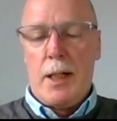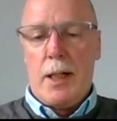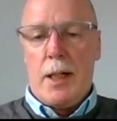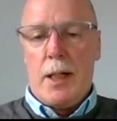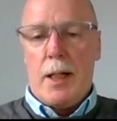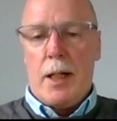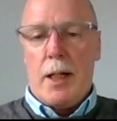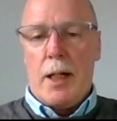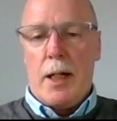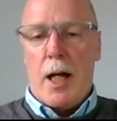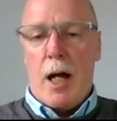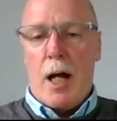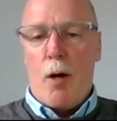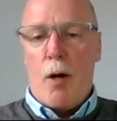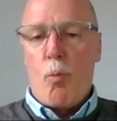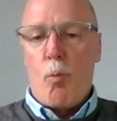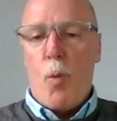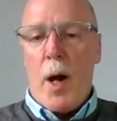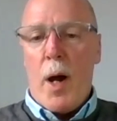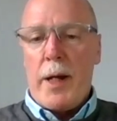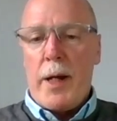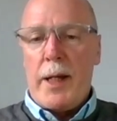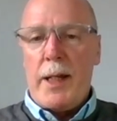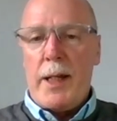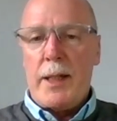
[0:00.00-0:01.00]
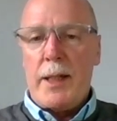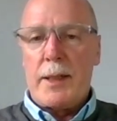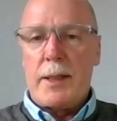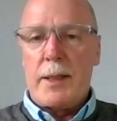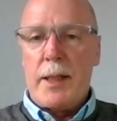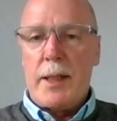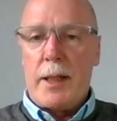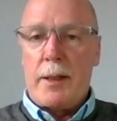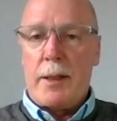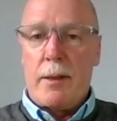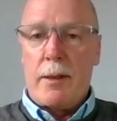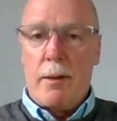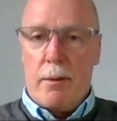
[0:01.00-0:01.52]
One is
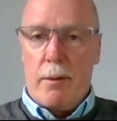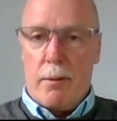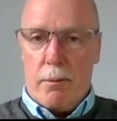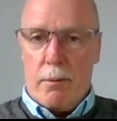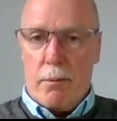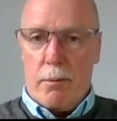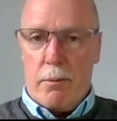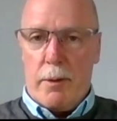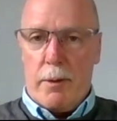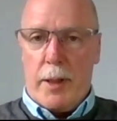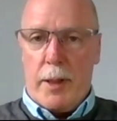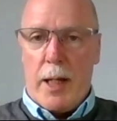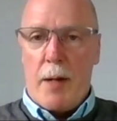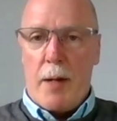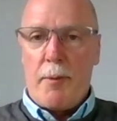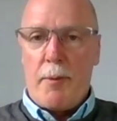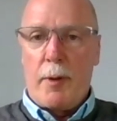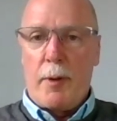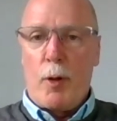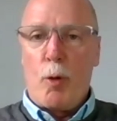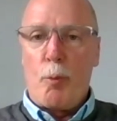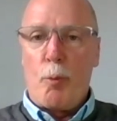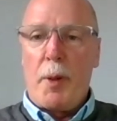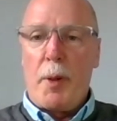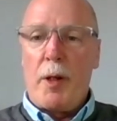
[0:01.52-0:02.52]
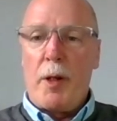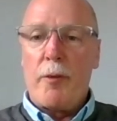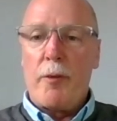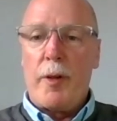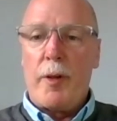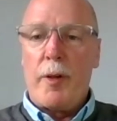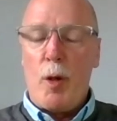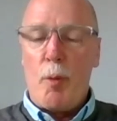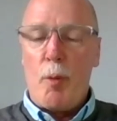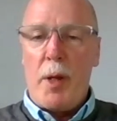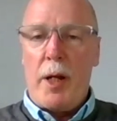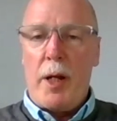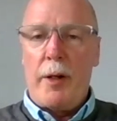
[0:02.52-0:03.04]
that you have a little bit of
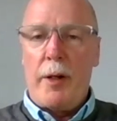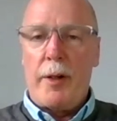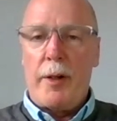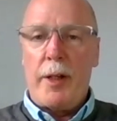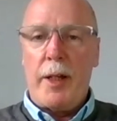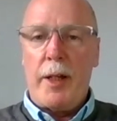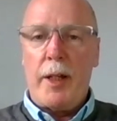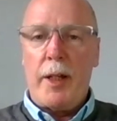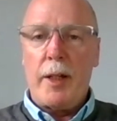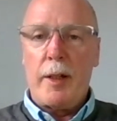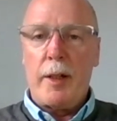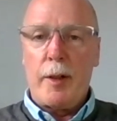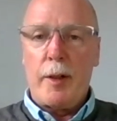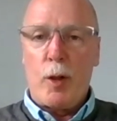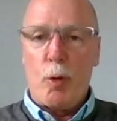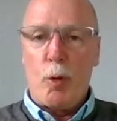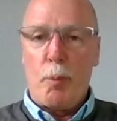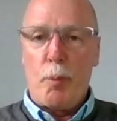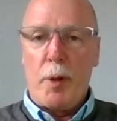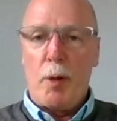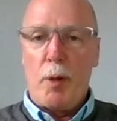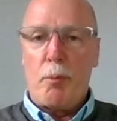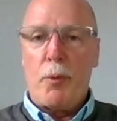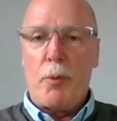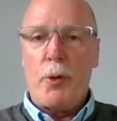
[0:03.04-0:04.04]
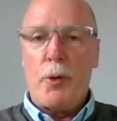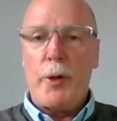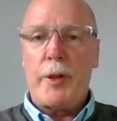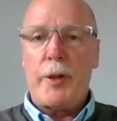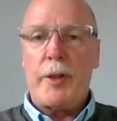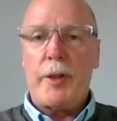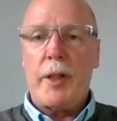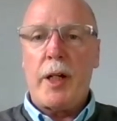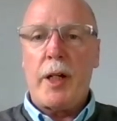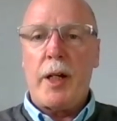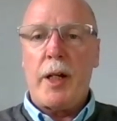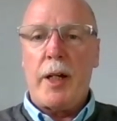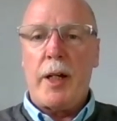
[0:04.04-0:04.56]
humidity and a little bit of
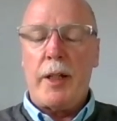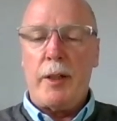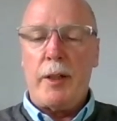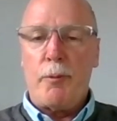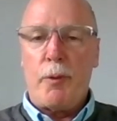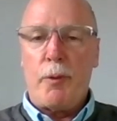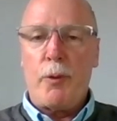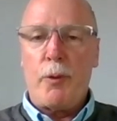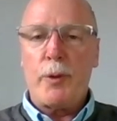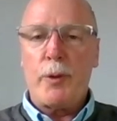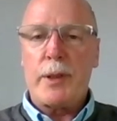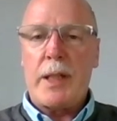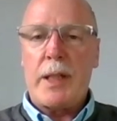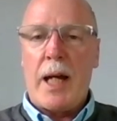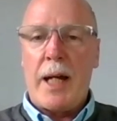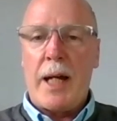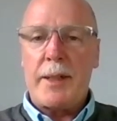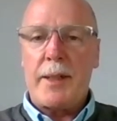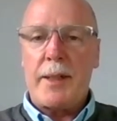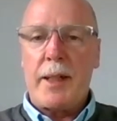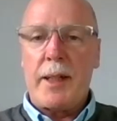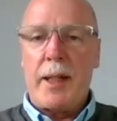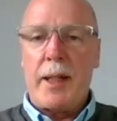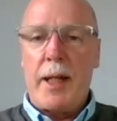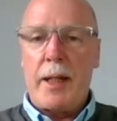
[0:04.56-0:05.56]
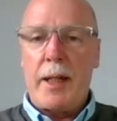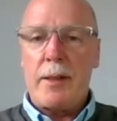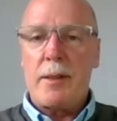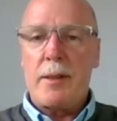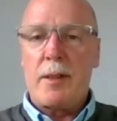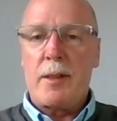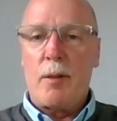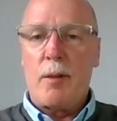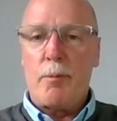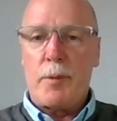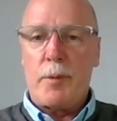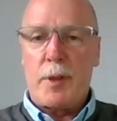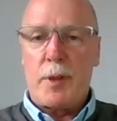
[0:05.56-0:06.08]
moisture, and you will start to get
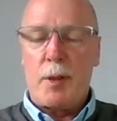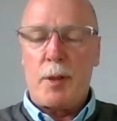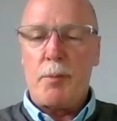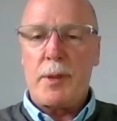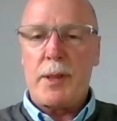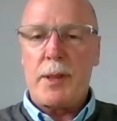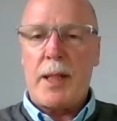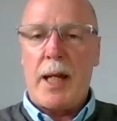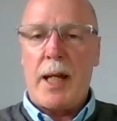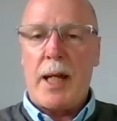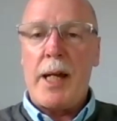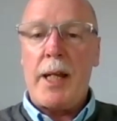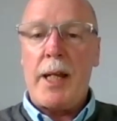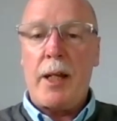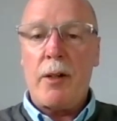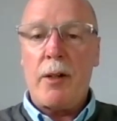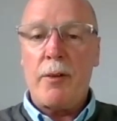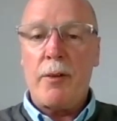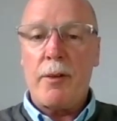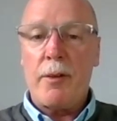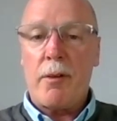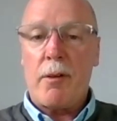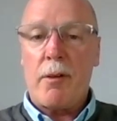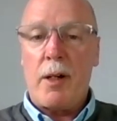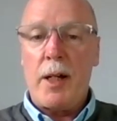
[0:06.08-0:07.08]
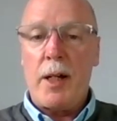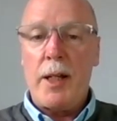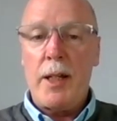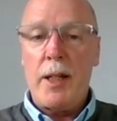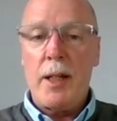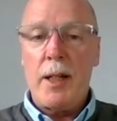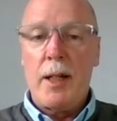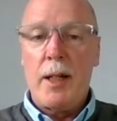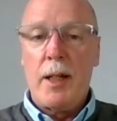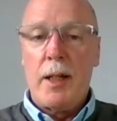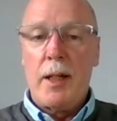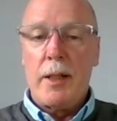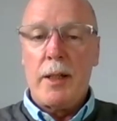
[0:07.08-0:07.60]
some staining on the grain.
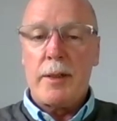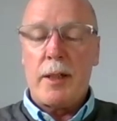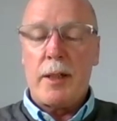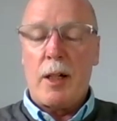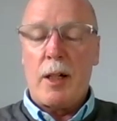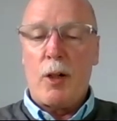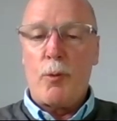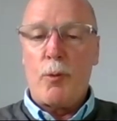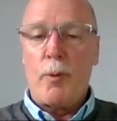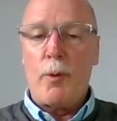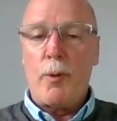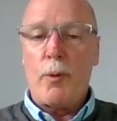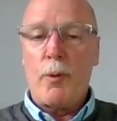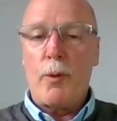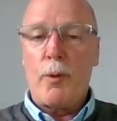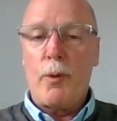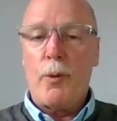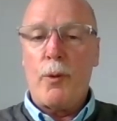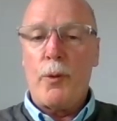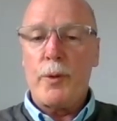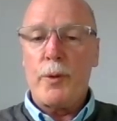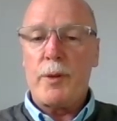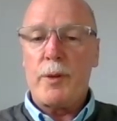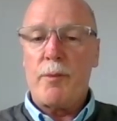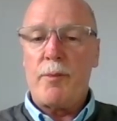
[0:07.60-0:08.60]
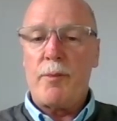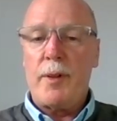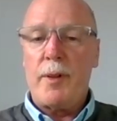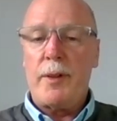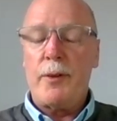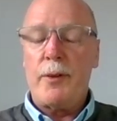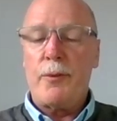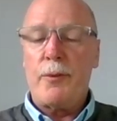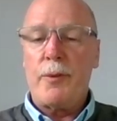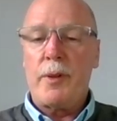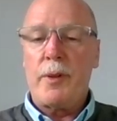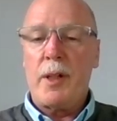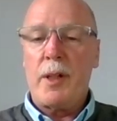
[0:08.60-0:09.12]
So it will cause a
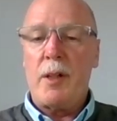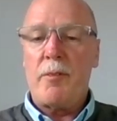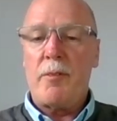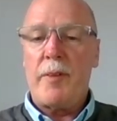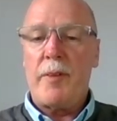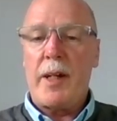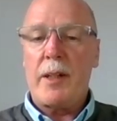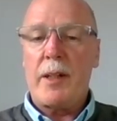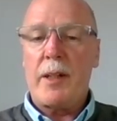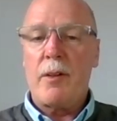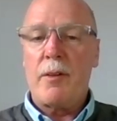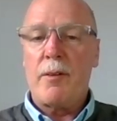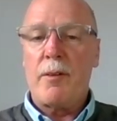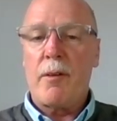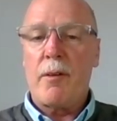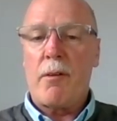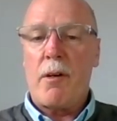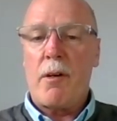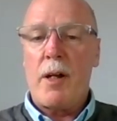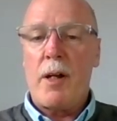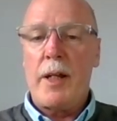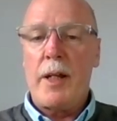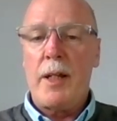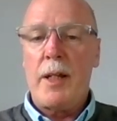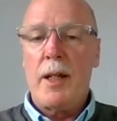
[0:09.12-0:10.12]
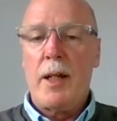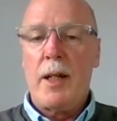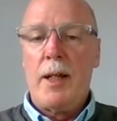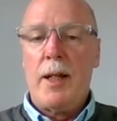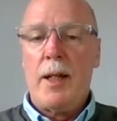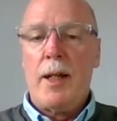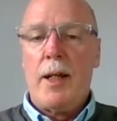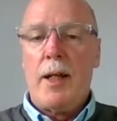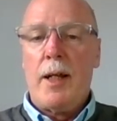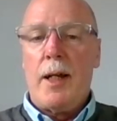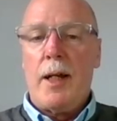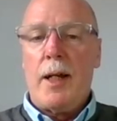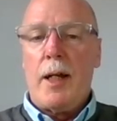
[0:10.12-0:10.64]
visual defect on the grain.
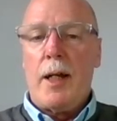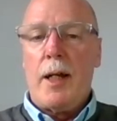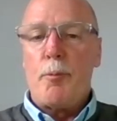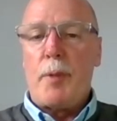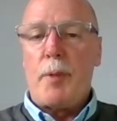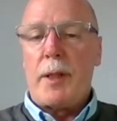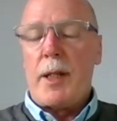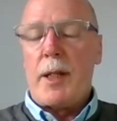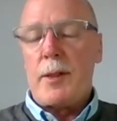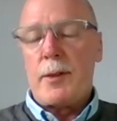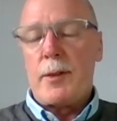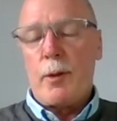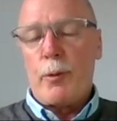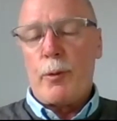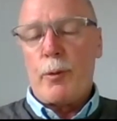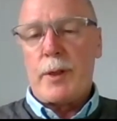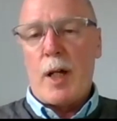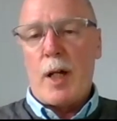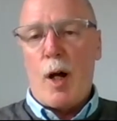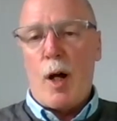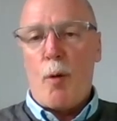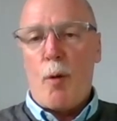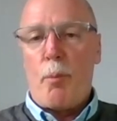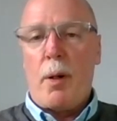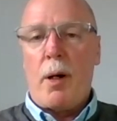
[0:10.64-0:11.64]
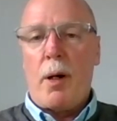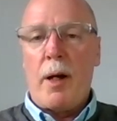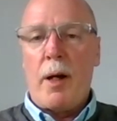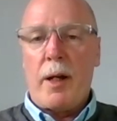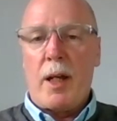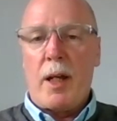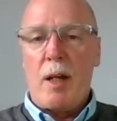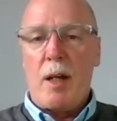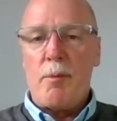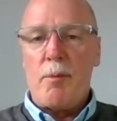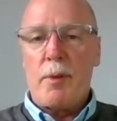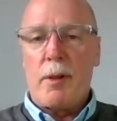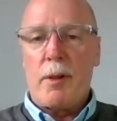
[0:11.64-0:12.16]
But there's also a
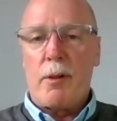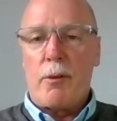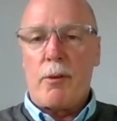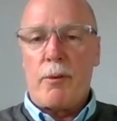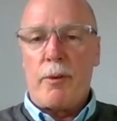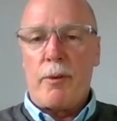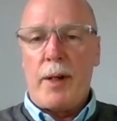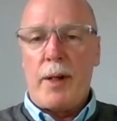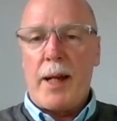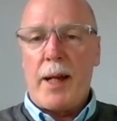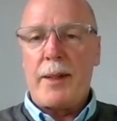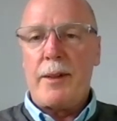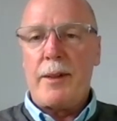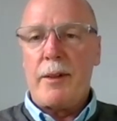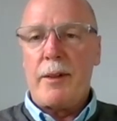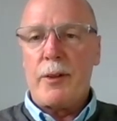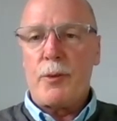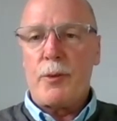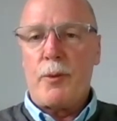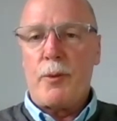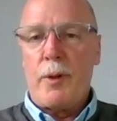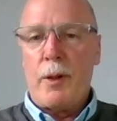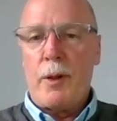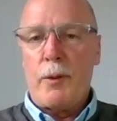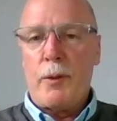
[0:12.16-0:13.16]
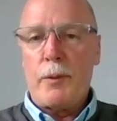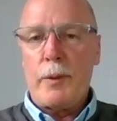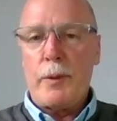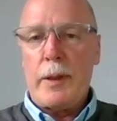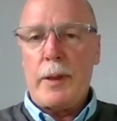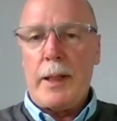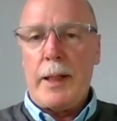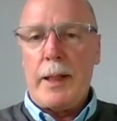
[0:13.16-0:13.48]
biochemical reaction as well.